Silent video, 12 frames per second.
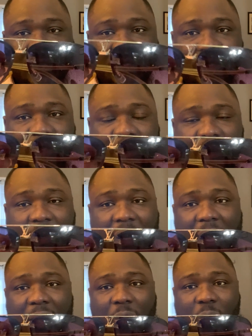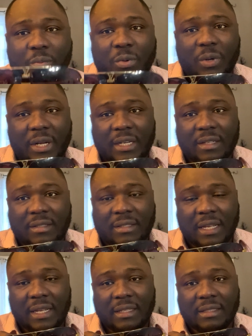So I hope you
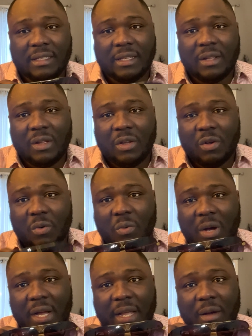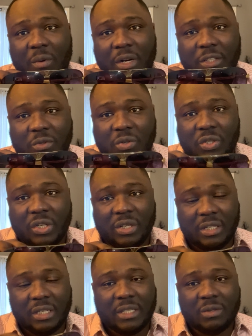understand why I wanted to share
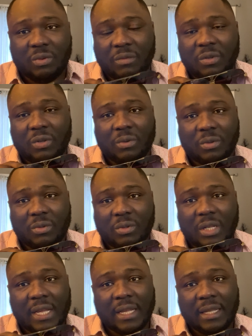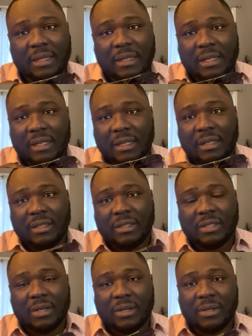this with you today.
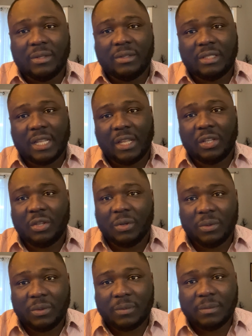So thank you.